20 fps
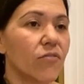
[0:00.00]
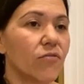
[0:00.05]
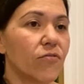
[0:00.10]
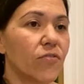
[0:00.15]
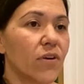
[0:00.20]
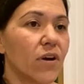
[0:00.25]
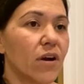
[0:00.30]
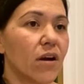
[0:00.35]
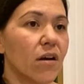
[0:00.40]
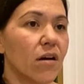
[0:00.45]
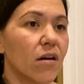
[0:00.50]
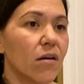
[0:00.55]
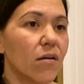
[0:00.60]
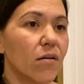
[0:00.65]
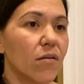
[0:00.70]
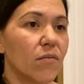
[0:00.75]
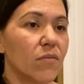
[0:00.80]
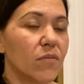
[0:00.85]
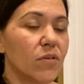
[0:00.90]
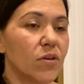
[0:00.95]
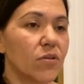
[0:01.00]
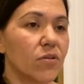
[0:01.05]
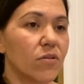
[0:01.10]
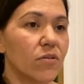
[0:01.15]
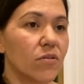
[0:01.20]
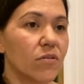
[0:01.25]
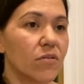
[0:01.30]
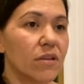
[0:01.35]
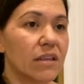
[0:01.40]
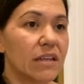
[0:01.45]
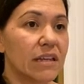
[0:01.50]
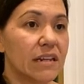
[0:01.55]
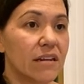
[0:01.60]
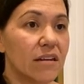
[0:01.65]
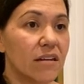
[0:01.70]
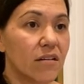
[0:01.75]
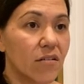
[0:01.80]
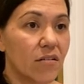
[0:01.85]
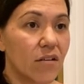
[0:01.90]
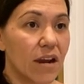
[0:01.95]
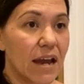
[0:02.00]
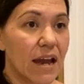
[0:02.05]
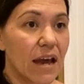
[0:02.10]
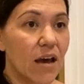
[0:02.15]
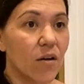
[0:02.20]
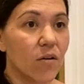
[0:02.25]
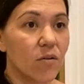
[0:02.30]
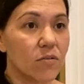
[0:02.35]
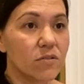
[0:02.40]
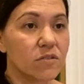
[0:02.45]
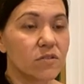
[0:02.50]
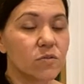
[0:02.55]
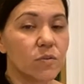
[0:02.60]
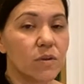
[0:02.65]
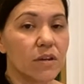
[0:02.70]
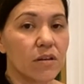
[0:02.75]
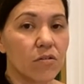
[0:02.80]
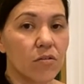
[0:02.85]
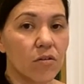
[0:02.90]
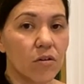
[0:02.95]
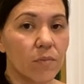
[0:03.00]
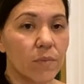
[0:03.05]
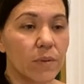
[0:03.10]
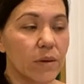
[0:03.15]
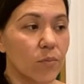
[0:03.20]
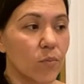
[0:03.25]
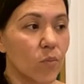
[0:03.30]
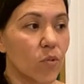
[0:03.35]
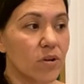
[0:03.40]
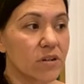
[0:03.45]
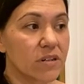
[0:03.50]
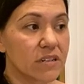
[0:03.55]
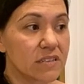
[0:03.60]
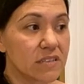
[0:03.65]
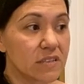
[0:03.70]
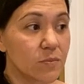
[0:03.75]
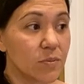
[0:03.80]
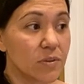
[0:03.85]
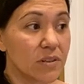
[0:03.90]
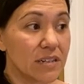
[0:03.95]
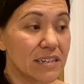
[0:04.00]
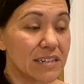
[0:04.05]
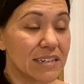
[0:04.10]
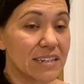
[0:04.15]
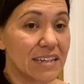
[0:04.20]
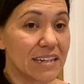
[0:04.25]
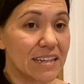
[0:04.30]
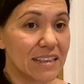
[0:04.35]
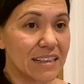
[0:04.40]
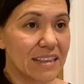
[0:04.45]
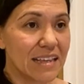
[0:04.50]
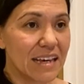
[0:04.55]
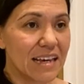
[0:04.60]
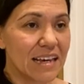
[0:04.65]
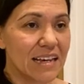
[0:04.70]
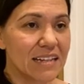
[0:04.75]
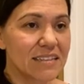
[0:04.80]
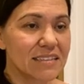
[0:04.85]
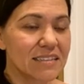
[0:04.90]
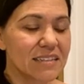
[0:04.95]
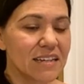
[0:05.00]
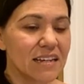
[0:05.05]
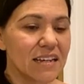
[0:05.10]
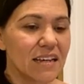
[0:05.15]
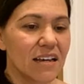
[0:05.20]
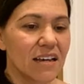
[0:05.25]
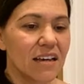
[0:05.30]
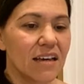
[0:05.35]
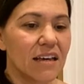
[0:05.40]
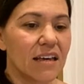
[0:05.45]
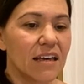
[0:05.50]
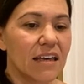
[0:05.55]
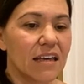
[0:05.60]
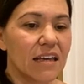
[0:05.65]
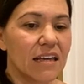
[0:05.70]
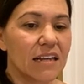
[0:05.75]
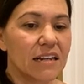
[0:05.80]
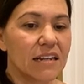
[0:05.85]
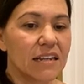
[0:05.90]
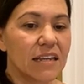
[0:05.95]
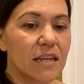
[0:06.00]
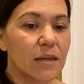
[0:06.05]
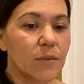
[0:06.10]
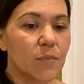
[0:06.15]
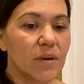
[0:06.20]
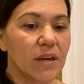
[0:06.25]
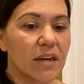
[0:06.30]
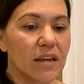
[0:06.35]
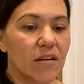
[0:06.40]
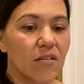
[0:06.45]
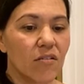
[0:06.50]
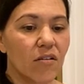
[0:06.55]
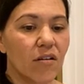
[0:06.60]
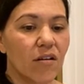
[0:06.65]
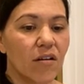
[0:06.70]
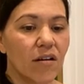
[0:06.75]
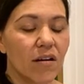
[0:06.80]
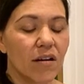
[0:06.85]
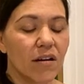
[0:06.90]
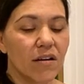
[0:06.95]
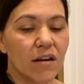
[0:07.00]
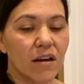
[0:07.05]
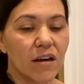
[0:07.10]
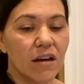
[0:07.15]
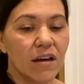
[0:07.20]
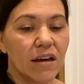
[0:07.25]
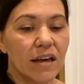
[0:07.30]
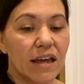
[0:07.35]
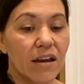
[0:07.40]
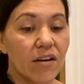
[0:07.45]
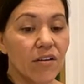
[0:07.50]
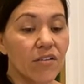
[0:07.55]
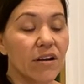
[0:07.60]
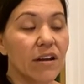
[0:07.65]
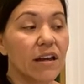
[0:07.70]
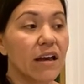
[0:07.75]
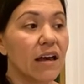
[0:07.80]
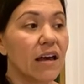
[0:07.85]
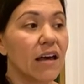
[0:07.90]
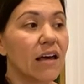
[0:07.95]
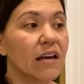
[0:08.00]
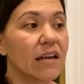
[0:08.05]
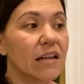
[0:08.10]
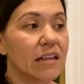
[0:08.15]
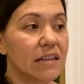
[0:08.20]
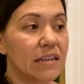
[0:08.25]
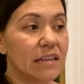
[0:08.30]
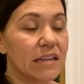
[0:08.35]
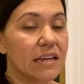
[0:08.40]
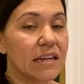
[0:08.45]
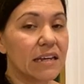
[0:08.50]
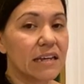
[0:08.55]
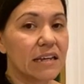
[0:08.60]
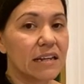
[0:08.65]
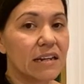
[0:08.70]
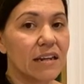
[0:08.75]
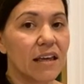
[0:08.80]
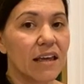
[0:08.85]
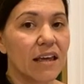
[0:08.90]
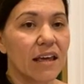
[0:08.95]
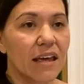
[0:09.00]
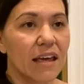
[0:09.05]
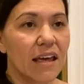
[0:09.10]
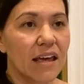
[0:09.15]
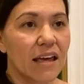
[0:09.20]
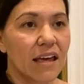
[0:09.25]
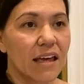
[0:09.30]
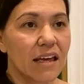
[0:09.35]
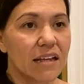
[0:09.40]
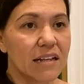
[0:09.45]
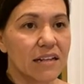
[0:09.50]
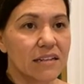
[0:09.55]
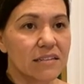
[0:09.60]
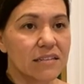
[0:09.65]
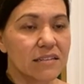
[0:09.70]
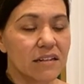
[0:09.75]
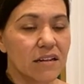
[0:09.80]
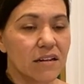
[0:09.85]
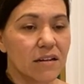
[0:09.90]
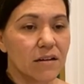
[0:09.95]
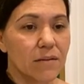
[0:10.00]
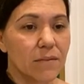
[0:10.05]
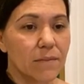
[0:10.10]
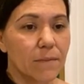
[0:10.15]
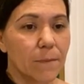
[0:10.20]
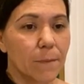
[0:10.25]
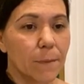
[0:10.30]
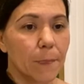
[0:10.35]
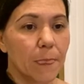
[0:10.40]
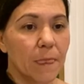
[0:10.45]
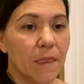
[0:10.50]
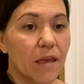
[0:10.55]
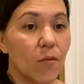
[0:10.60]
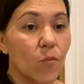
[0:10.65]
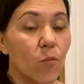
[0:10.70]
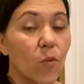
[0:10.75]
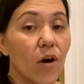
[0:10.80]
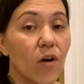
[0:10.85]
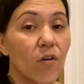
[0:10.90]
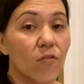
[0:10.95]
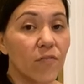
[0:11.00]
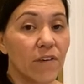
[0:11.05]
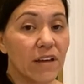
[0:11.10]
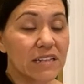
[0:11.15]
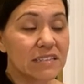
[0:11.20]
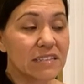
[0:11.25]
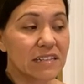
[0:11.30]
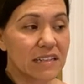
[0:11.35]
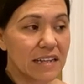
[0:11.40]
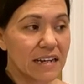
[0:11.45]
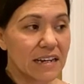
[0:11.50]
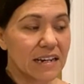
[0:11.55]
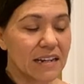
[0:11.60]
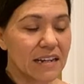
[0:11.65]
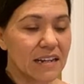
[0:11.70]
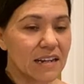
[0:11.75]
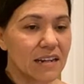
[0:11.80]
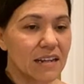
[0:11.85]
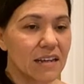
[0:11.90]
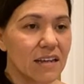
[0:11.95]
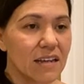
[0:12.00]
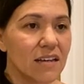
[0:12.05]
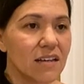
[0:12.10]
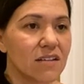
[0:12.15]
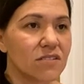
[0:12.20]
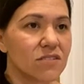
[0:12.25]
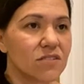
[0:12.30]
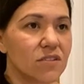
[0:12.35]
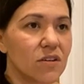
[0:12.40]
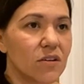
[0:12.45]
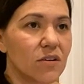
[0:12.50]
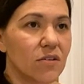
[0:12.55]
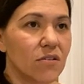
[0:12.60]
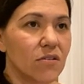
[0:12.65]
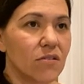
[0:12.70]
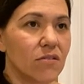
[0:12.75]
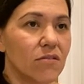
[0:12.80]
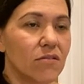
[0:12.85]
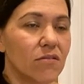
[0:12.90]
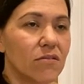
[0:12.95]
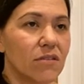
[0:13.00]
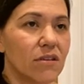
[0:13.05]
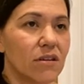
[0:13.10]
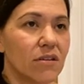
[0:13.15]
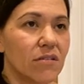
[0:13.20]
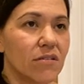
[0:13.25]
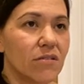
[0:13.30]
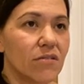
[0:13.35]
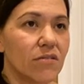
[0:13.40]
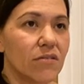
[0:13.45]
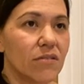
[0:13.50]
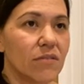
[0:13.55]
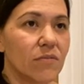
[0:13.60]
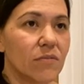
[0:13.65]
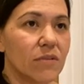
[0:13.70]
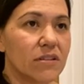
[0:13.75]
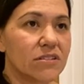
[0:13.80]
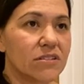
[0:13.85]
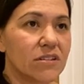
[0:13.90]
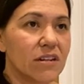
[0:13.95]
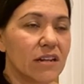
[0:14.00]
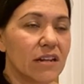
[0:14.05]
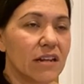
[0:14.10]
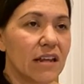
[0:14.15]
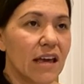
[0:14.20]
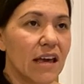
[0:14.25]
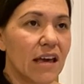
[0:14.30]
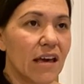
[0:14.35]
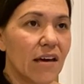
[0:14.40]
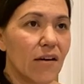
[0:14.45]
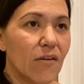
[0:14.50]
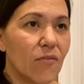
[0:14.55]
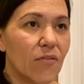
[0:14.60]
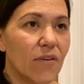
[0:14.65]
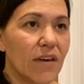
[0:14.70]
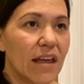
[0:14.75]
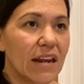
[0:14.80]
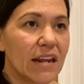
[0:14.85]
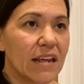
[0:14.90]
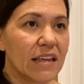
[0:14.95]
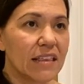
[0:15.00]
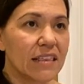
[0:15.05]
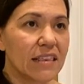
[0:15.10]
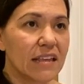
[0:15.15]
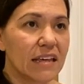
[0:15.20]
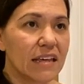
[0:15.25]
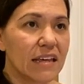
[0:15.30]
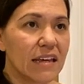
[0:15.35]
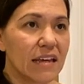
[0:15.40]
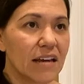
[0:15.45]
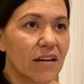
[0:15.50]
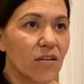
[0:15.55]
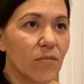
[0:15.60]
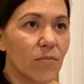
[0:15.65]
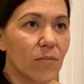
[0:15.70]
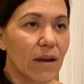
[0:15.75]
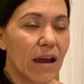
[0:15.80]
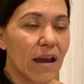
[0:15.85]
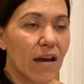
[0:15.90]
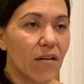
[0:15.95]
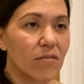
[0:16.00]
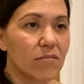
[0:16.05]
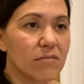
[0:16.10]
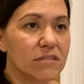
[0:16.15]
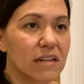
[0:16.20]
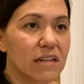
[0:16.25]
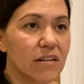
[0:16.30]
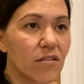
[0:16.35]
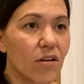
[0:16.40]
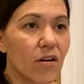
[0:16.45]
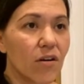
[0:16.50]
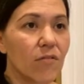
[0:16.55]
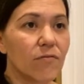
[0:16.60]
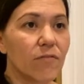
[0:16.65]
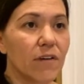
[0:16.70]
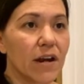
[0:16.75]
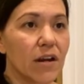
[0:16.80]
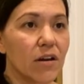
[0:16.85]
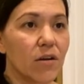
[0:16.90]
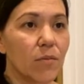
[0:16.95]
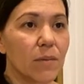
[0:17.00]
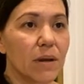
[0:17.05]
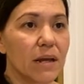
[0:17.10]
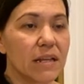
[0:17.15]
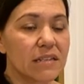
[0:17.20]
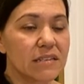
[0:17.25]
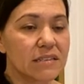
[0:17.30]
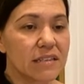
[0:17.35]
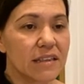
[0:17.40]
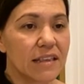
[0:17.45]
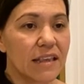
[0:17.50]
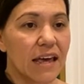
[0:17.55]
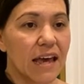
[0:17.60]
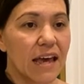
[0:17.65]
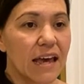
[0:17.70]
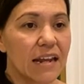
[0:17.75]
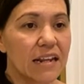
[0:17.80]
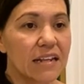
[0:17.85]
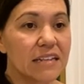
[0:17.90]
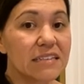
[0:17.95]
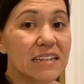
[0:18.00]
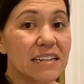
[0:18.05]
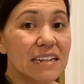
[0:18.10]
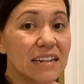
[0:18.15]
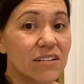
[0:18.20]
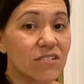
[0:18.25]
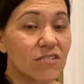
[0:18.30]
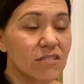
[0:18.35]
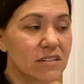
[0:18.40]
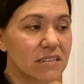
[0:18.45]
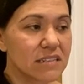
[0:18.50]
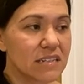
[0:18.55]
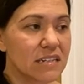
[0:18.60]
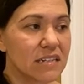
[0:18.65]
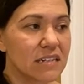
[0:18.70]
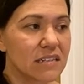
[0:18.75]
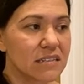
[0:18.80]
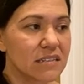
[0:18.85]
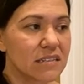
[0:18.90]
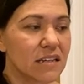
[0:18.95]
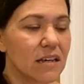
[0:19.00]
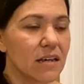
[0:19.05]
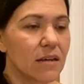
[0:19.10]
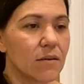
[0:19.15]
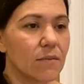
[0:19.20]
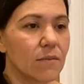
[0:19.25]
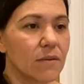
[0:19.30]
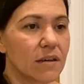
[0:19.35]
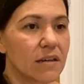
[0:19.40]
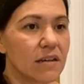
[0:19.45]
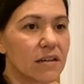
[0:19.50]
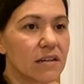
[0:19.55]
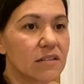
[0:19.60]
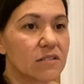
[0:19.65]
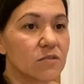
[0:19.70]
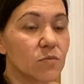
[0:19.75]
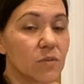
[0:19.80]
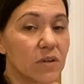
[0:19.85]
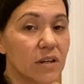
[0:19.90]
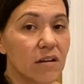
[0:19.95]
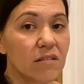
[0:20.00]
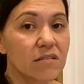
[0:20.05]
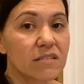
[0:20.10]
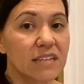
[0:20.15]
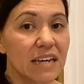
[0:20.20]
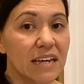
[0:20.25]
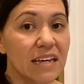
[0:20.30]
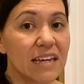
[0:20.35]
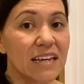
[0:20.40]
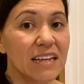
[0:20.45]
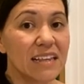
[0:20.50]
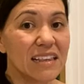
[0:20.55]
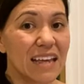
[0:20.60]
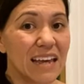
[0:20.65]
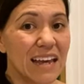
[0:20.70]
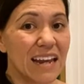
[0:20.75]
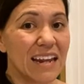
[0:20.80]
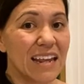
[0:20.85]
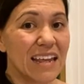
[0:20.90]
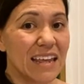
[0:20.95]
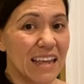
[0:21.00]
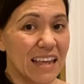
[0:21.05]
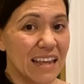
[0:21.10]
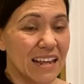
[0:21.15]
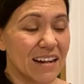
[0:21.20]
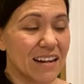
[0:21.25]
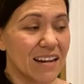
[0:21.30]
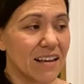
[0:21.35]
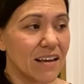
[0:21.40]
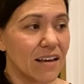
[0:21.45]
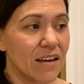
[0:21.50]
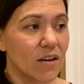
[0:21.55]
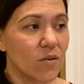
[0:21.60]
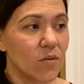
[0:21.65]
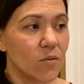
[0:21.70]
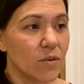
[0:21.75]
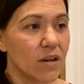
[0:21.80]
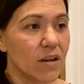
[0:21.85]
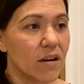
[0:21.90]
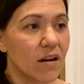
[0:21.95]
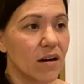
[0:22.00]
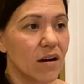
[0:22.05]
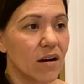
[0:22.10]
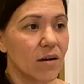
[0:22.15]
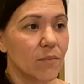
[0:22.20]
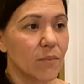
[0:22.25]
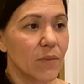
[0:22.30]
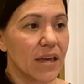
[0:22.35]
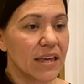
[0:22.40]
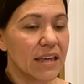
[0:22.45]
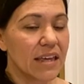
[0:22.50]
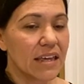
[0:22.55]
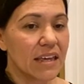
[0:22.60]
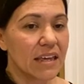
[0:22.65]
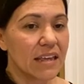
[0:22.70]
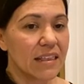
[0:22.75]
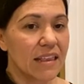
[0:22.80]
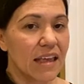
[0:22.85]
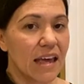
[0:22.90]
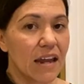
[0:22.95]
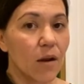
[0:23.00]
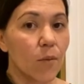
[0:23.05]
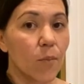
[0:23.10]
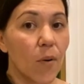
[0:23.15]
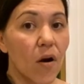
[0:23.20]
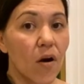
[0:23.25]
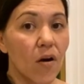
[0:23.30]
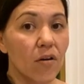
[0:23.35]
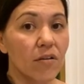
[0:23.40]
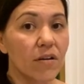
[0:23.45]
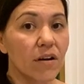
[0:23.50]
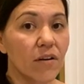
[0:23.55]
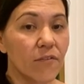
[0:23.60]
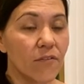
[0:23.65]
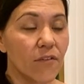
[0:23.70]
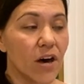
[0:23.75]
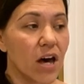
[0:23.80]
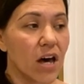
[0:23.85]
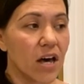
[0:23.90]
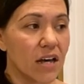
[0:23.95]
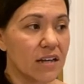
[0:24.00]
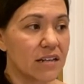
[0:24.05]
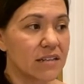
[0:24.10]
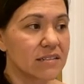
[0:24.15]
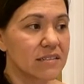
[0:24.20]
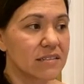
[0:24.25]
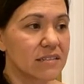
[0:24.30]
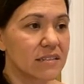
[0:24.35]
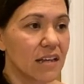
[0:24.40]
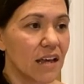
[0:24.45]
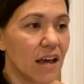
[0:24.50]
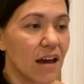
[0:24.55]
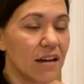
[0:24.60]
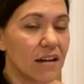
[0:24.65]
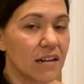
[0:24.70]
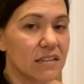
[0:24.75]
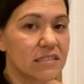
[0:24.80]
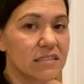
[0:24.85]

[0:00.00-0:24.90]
from you know cleaning our house we can all be more disciplined in that and keeping our uh, area clean and um, and well ventilated. So you know we shouldn't have anything around in our environment that is an irritant because we are taking that in. We are making that a part of us on a